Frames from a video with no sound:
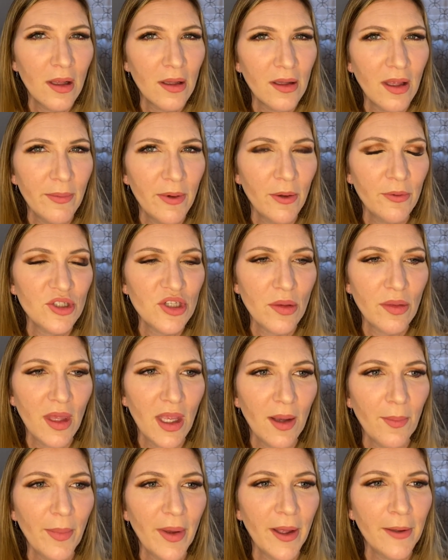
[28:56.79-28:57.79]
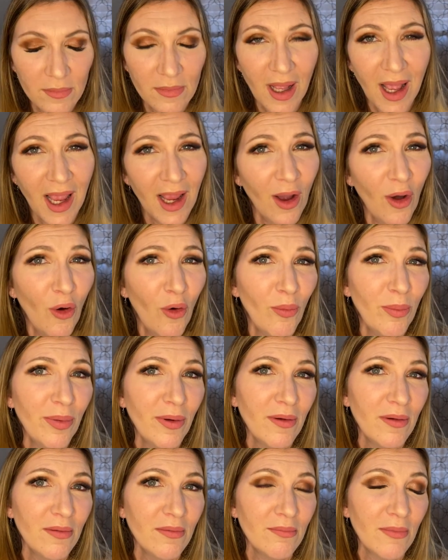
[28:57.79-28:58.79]
Let me know what you think. But I hope,
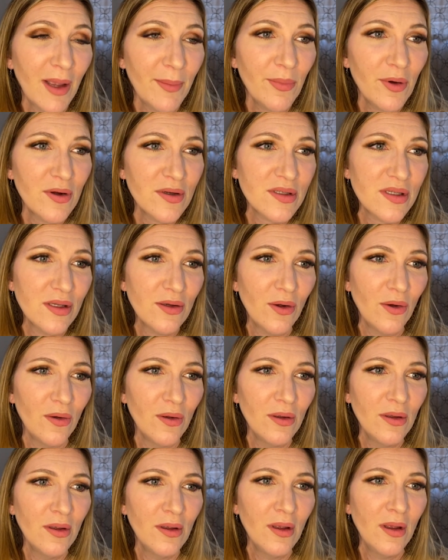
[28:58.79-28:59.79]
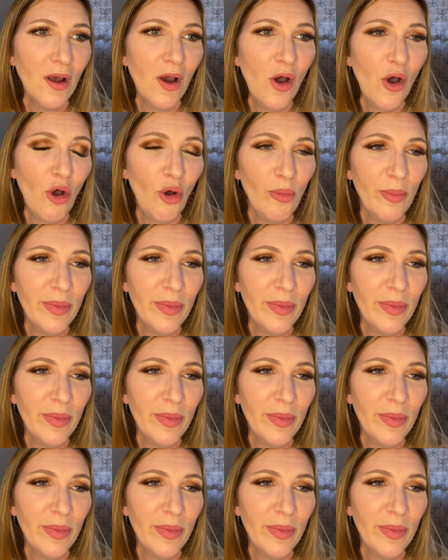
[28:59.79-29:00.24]
my personal hope